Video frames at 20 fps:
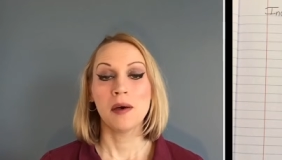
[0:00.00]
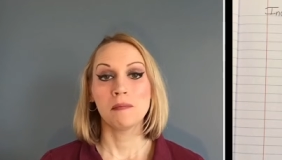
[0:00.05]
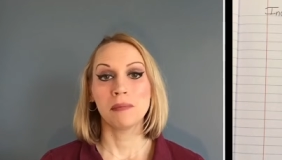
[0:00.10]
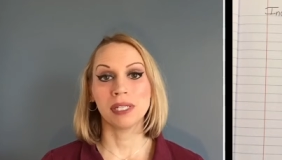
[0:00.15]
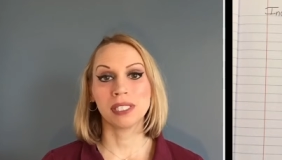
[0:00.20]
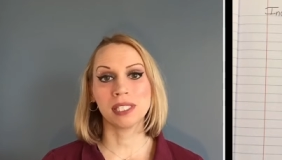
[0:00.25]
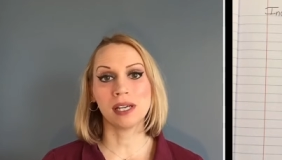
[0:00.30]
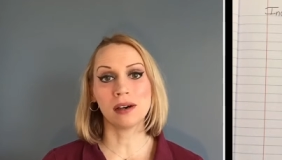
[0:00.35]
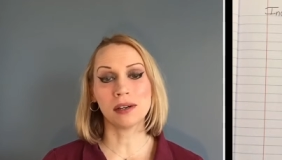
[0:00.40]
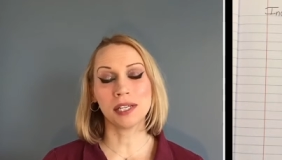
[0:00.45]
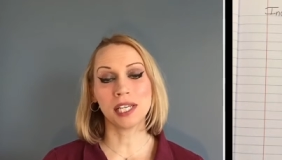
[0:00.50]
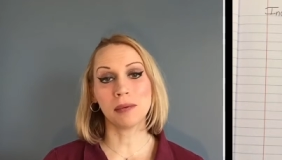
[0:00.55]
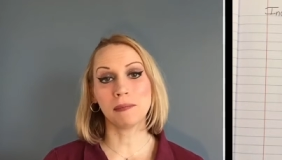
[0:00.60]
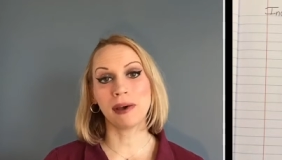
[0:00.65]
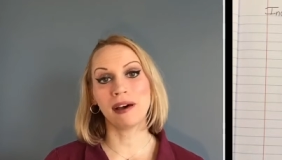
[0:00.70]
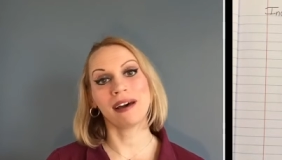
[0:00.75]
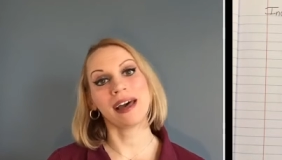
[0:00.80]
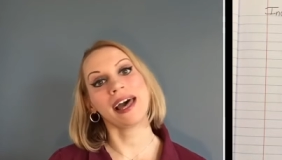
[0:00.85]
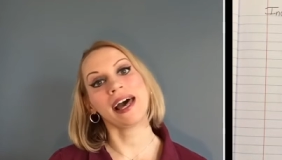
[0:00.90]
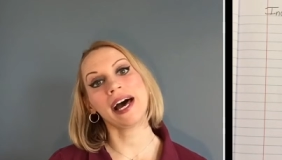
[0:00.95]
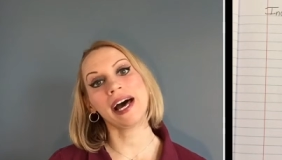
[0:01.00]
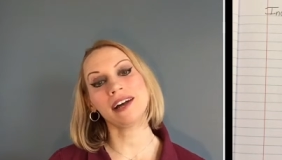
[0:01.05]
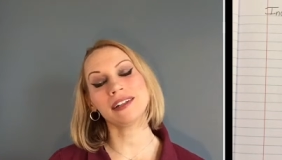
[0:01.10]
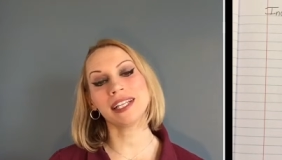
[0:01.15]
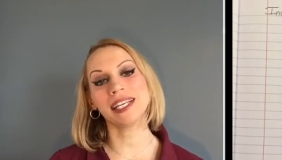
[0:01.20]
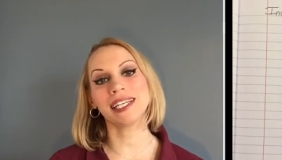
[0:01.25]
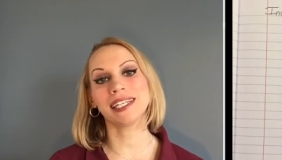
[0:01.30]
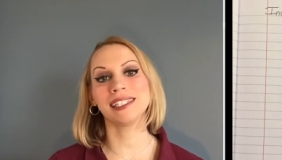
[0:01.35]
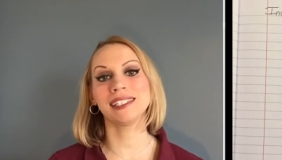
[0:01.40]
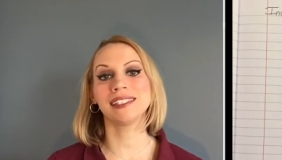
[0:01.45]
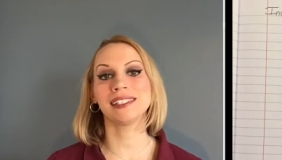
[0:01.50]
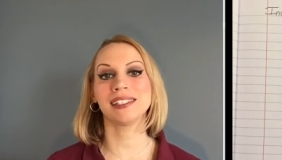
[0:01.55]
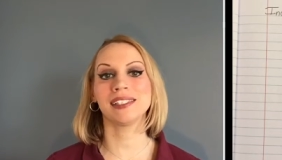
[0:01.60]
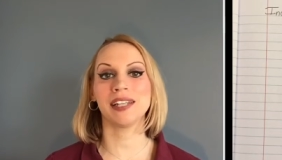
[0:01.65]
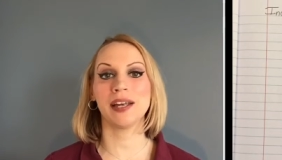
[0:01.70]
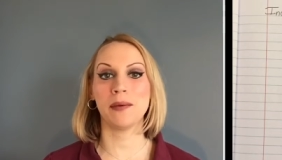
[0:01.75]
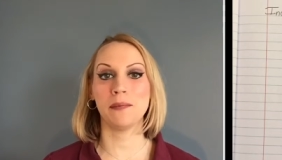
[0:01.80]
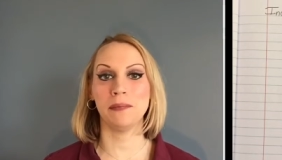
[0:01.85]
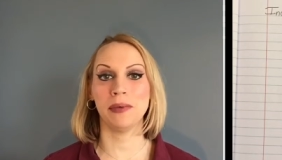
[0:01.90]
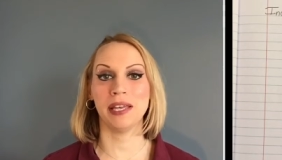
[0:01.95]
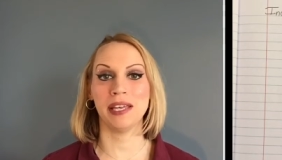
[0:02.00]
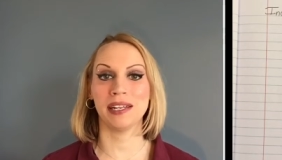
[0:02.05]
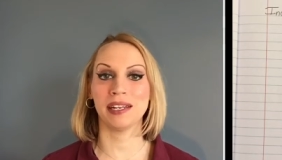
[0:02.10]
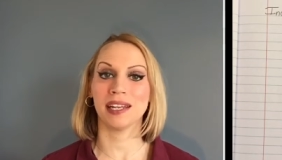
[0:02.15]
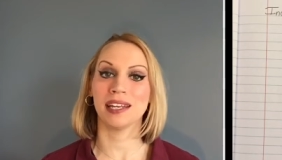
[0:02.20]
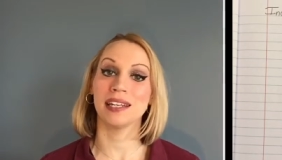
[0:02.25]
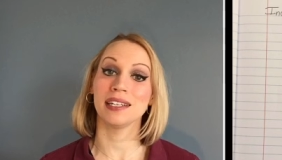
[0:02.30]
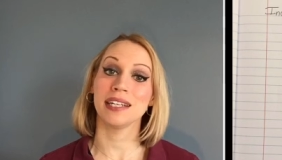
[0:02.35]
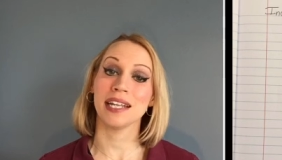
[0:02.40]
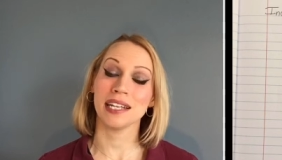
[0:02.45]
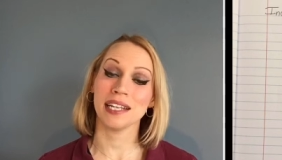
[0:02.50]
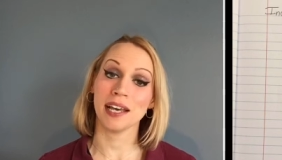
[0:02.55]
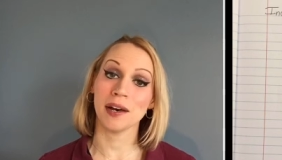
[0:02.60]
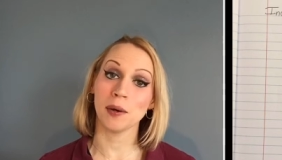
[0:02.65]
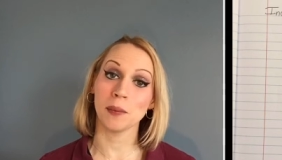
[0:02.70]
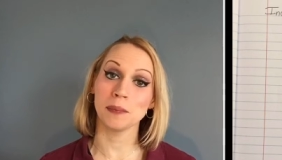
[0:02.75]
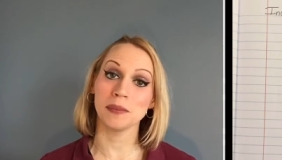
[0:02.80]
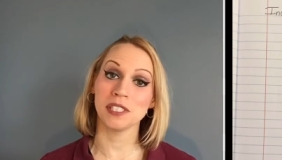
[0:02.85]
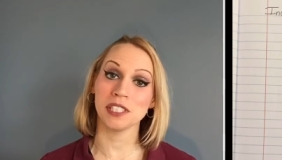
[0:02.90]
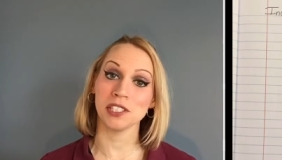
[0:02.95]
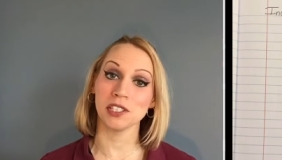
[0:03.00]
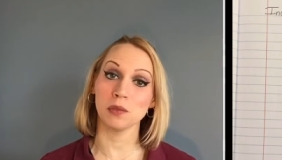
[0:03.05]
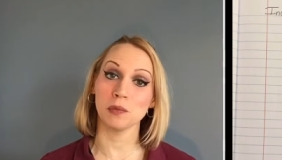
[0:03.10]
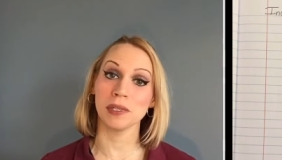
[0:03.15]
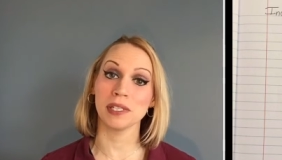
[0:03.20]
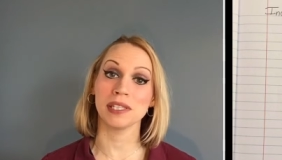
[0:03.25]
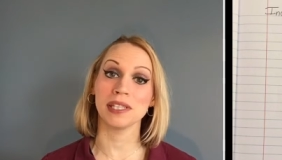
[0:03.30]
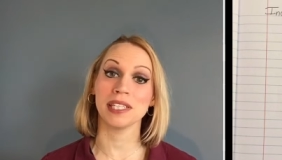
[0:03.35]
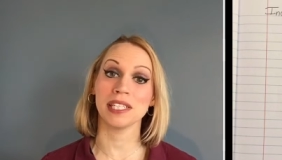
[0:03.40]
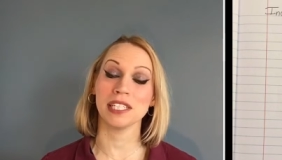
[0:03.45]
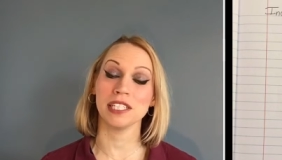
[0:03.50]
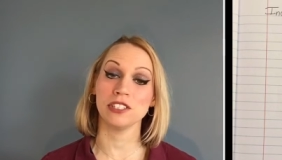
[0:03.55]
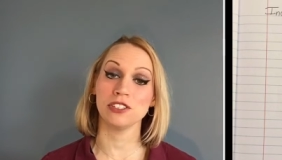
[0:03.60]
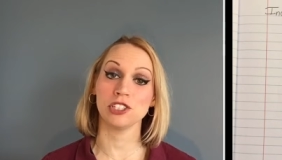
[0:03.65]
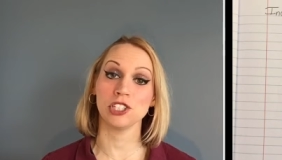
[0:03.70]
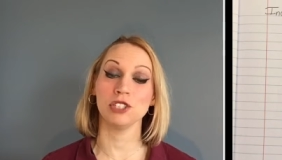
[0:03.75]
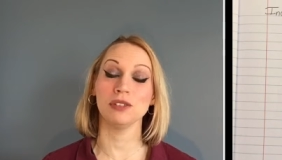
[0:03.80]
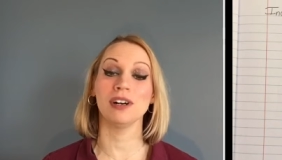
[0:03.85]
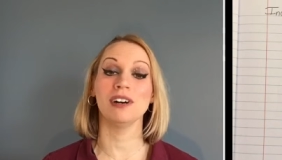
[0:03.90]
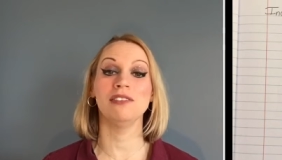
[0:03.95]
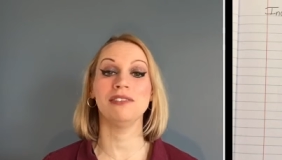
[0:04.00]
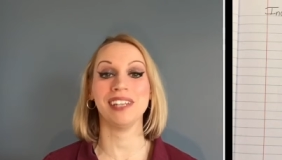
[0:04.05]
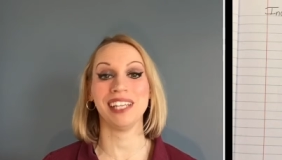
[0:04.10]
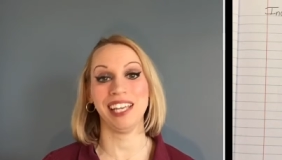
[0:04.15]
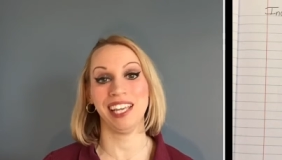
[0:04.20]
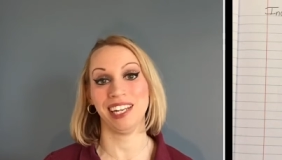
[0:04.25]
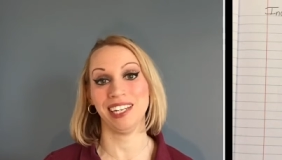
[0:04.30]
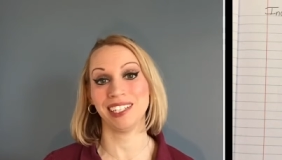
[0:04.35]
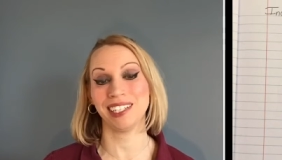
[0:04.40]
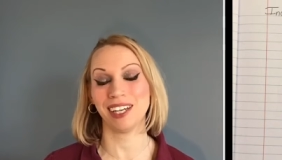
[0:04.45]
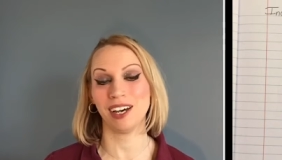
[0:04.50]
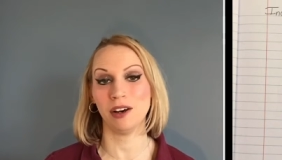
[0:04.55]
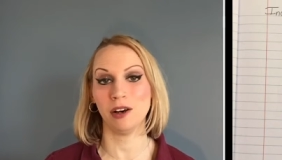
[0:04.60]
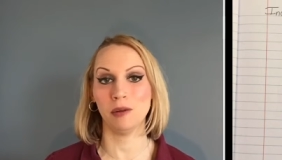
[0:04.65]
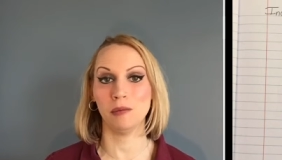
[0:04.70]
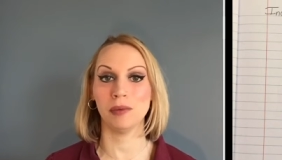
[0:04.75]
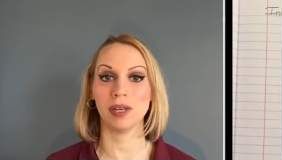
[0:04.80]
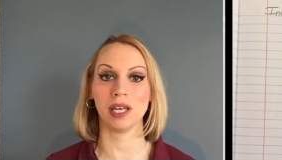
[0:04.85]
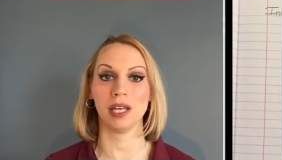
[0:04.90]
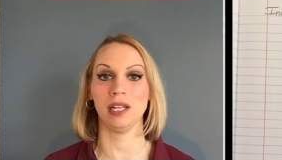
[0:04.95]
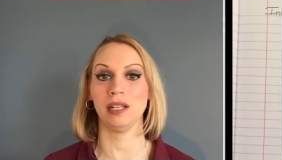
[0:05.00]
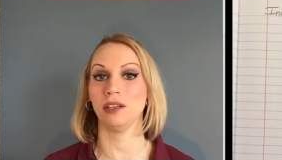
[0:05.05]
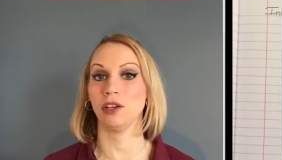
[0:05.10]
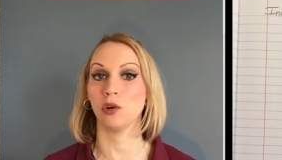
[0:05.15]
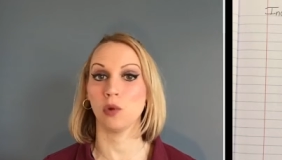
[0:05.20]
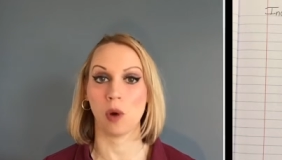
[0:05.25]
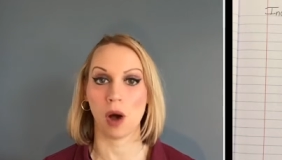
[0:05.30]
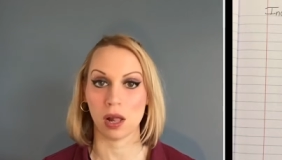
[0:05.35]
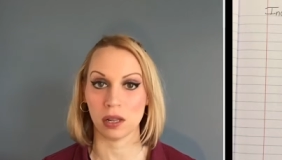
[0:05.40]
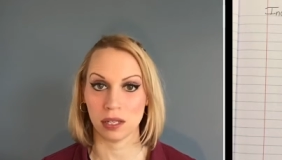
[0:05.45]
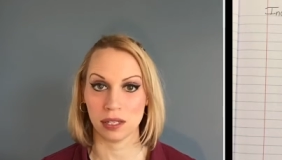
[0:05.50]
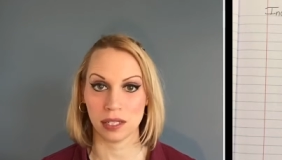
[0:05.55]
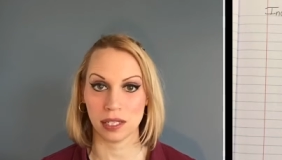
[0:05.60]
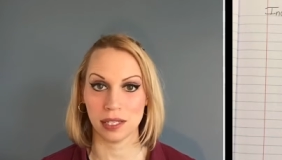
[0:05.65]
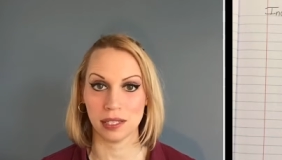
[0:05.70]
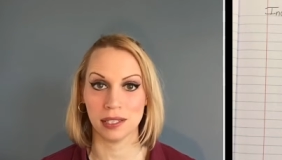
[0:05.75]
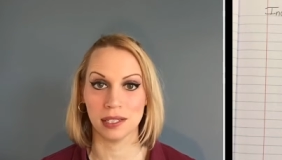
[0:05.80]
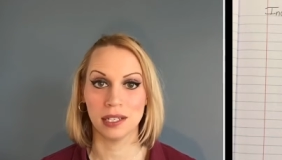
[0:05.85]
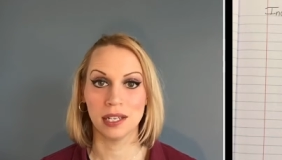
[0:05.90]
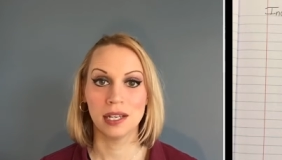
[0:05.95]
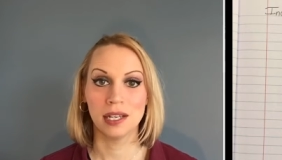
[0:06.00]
by talking about how they can step in and help deal with the issue of income inequality.